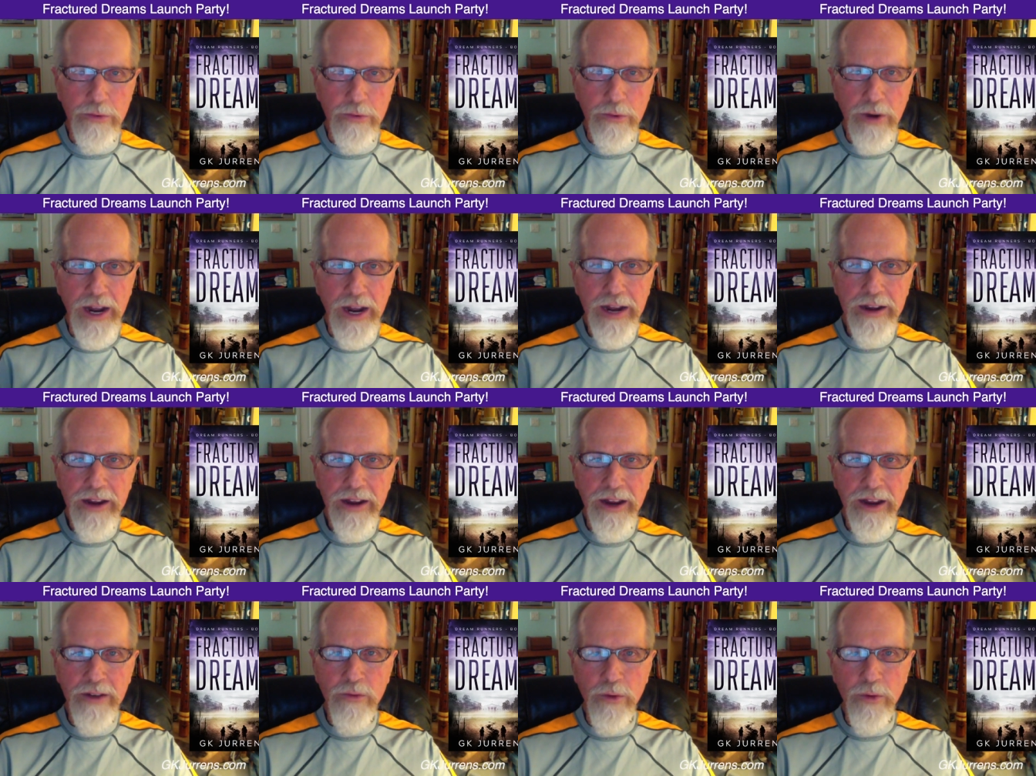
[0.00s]
write
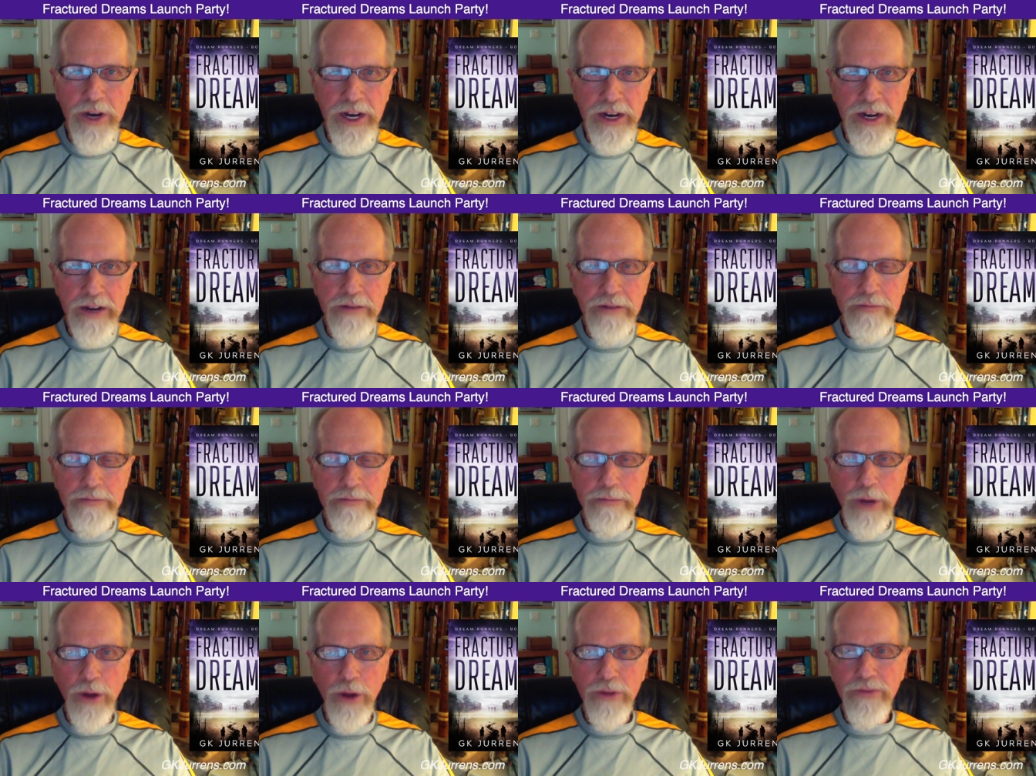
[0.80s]
and read
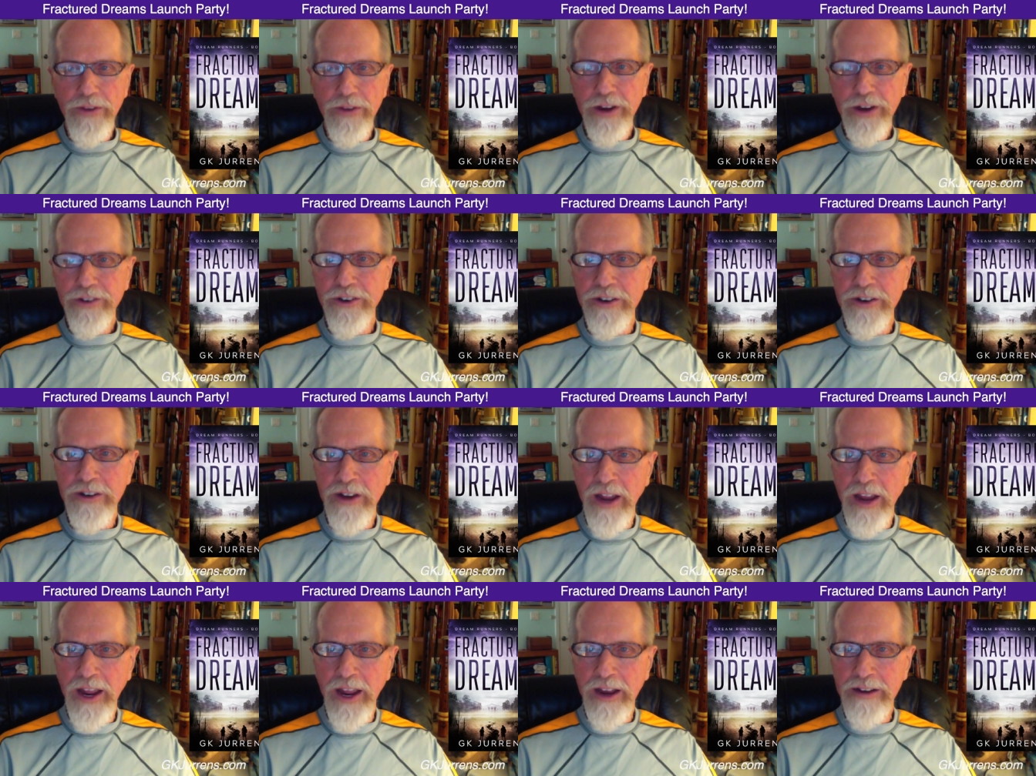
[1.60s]
both fiction
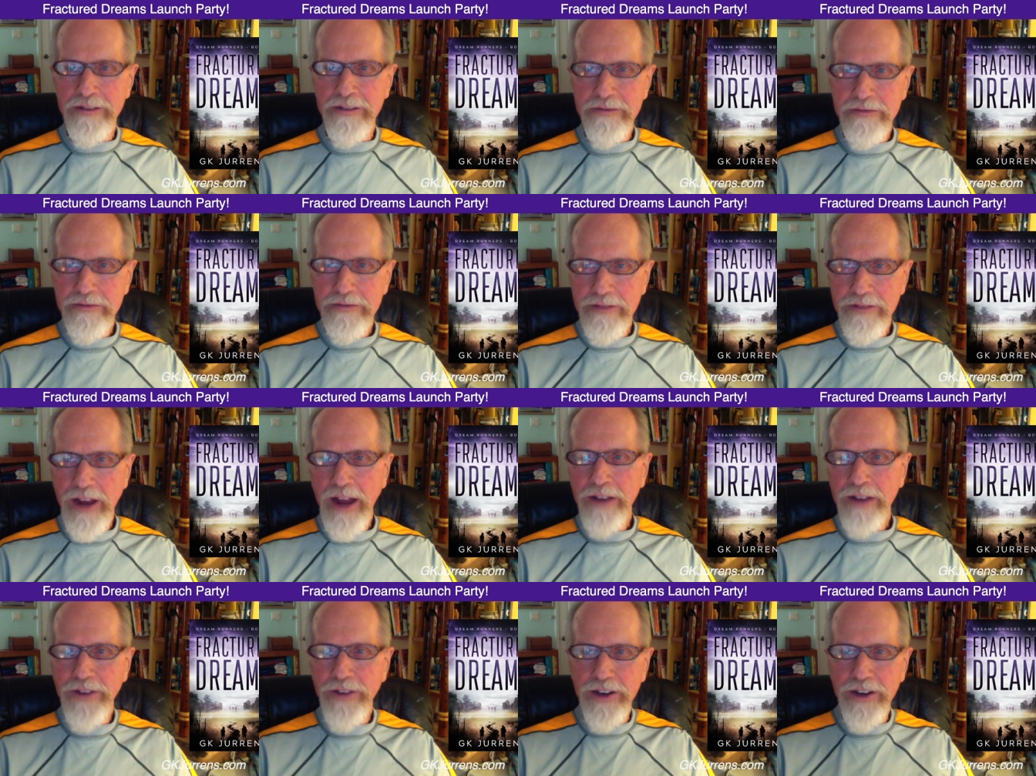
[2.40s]
and
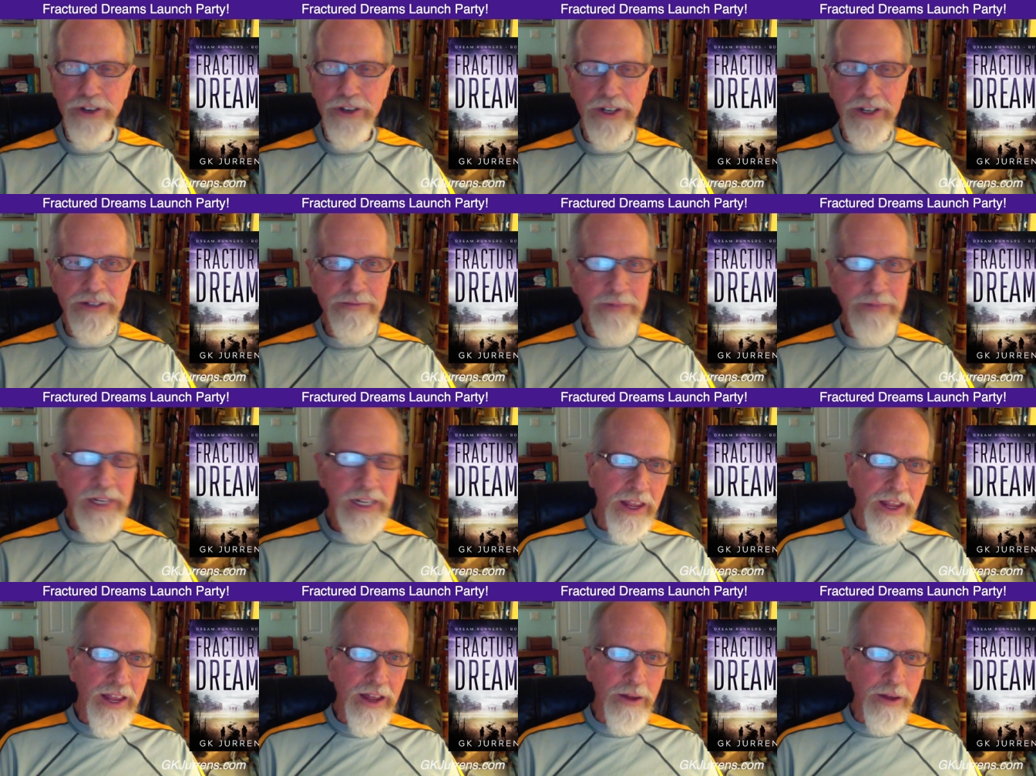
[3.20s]
nonfiction.
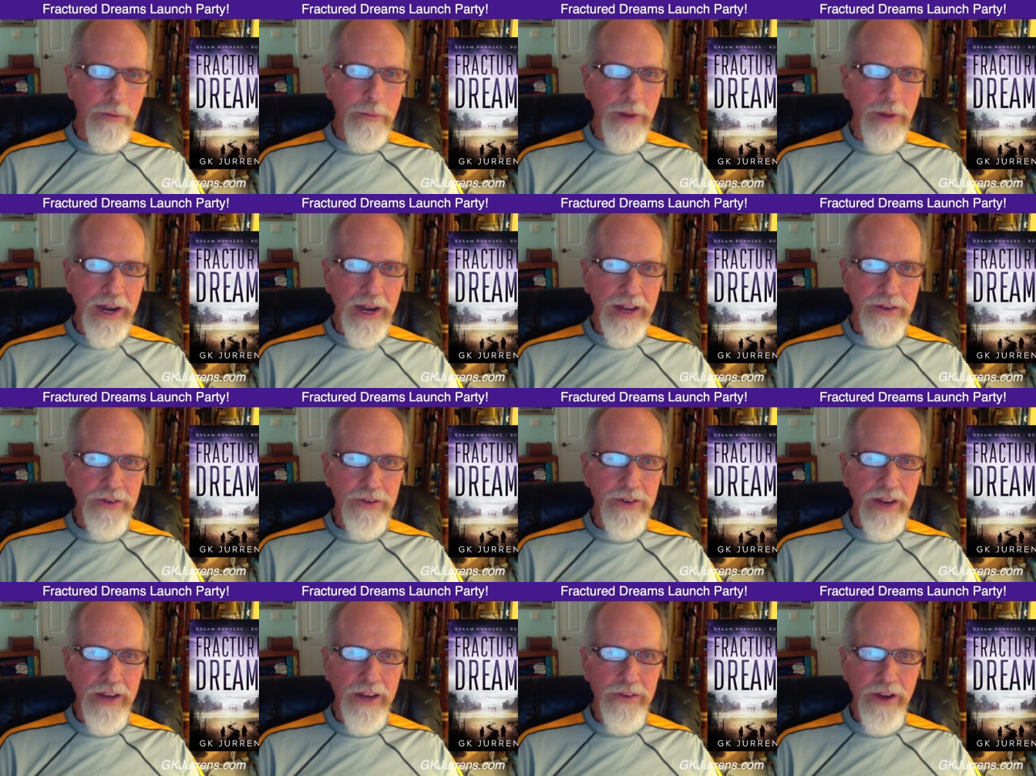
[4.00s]
But
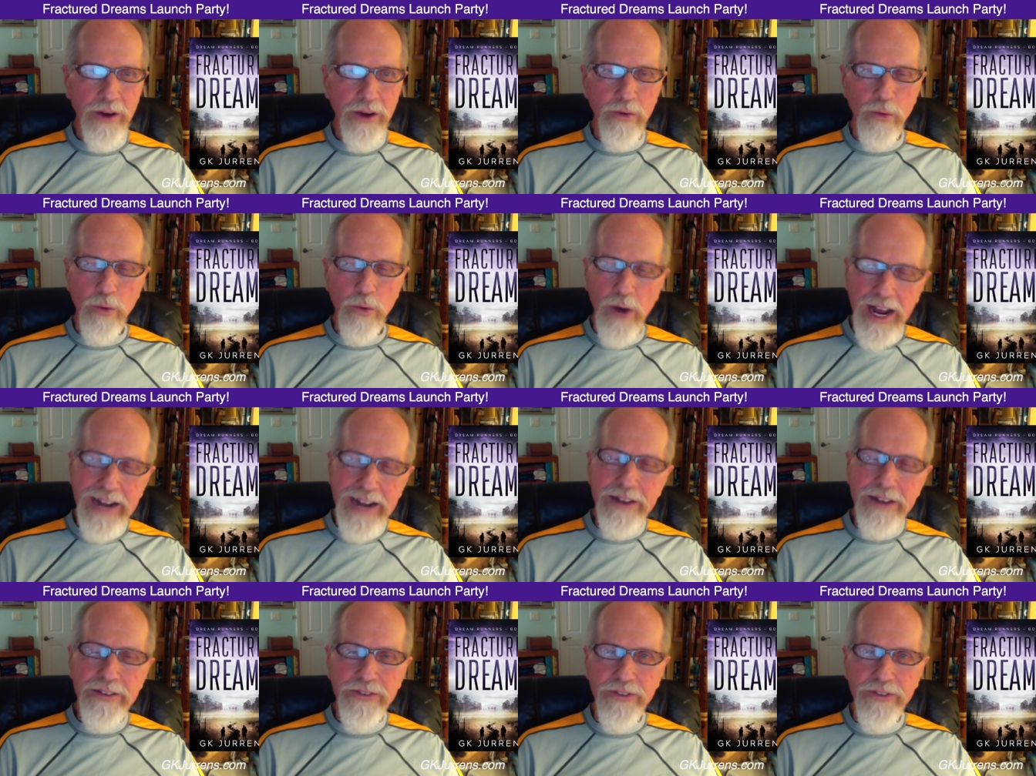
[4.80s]
as I
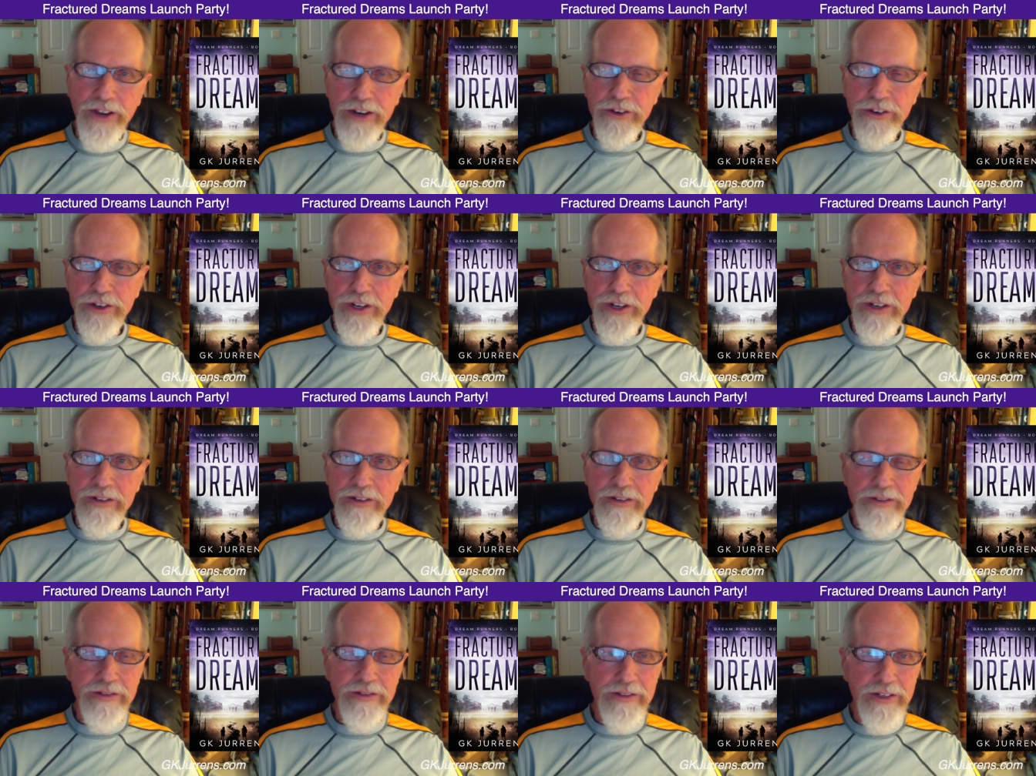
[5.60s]
write
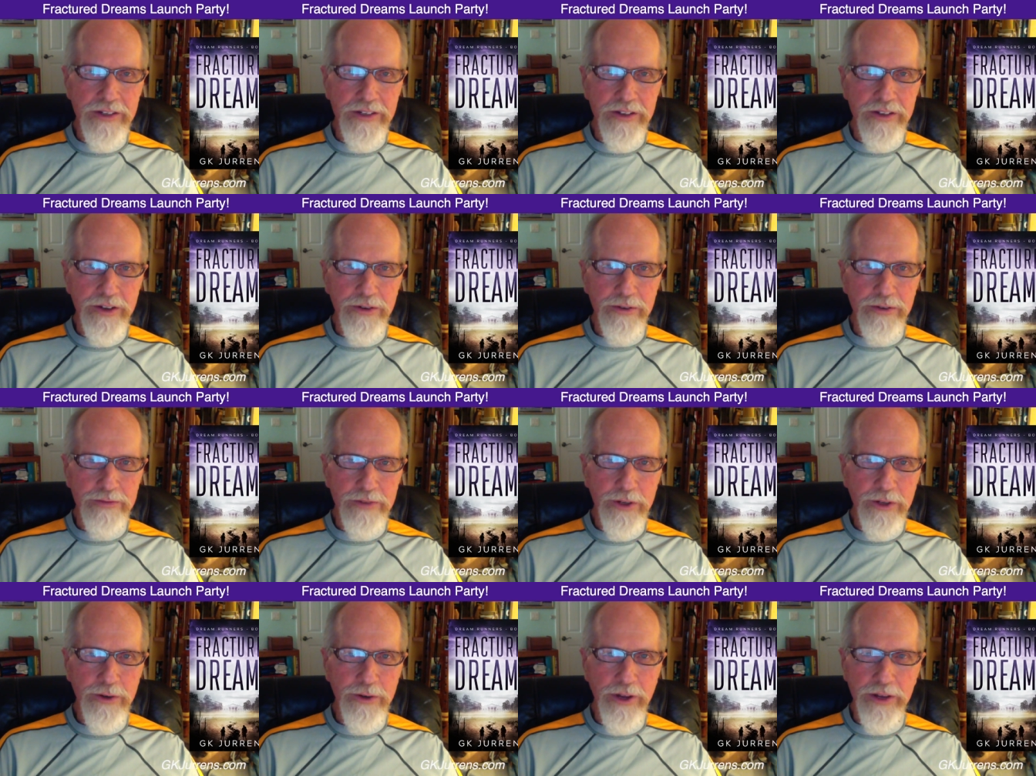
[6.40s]
fiction, you
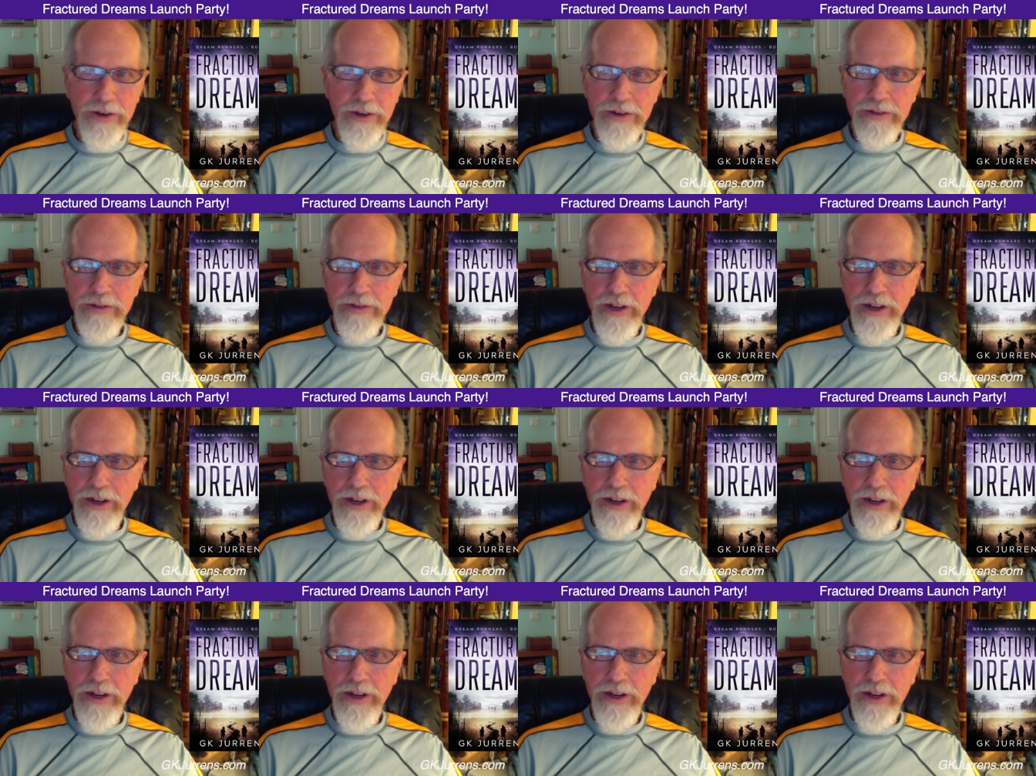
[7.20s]
other